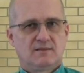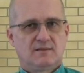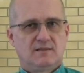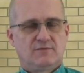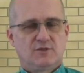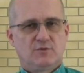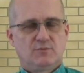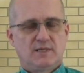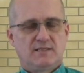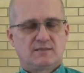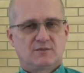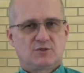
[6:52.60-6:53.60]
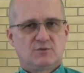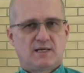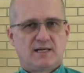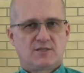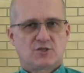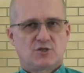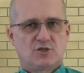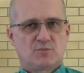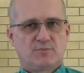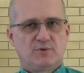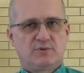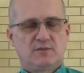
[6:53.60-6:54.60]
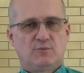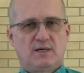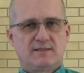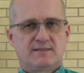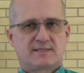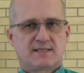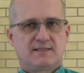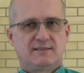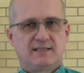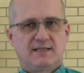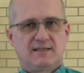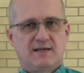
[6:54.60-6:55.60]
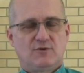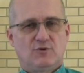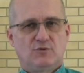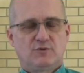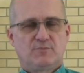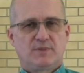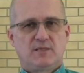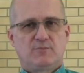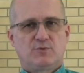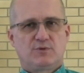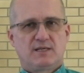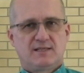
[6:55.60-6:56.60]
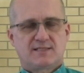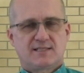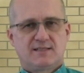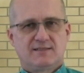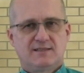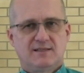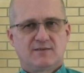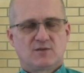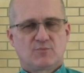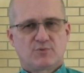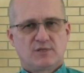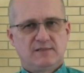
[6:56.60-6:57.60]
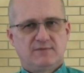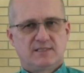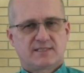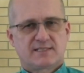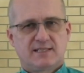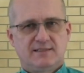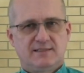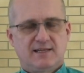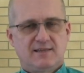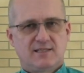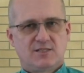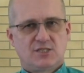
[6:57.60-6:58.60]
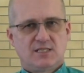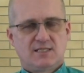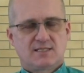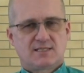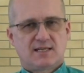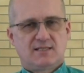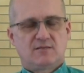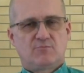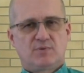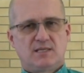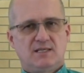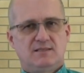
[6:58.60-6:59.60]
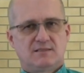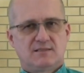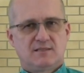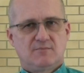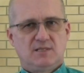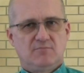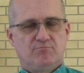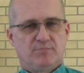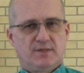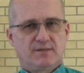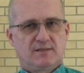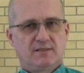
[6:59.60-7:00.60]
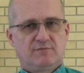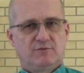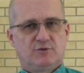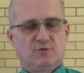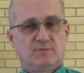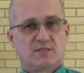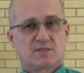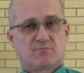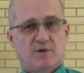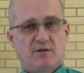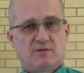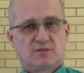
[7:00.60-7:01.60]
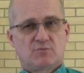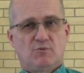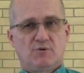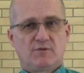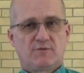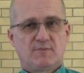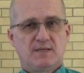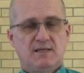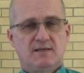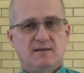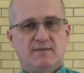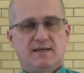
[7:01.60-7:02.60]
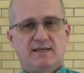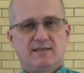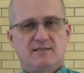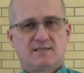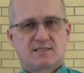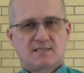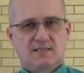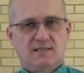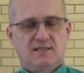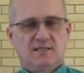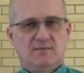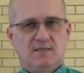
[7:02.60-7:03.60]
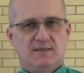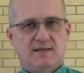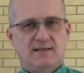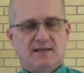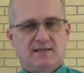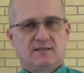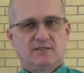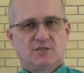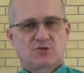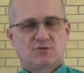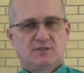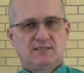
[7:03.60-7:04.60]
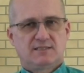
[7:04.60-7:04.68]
If you went to a church building one Sunday and all the people there said the previous Sunday that Jesus had appeared to them in bodily form and spoken to all of them, and they had seen him and they had literally